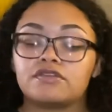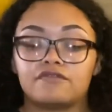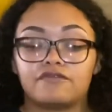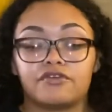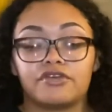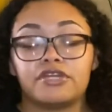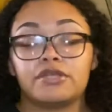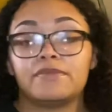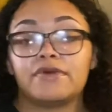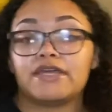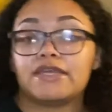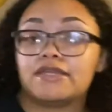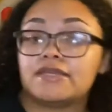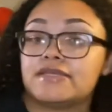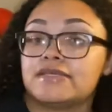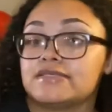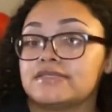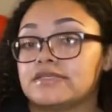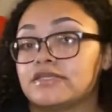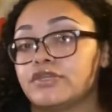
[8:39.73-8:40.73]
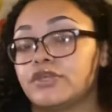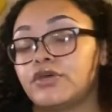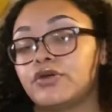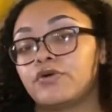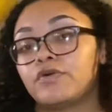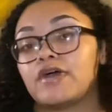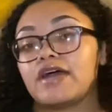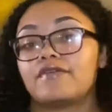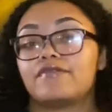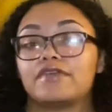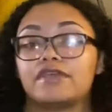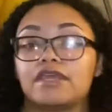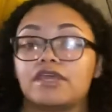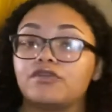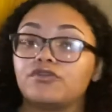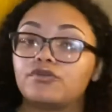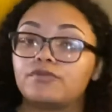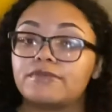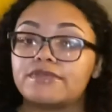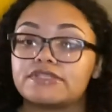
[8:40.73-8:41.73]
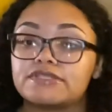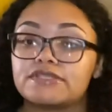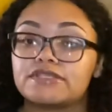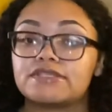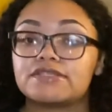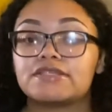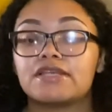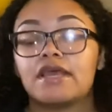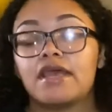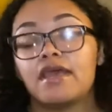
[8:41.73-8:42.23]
For anybody that doesn't know, I have a candle business,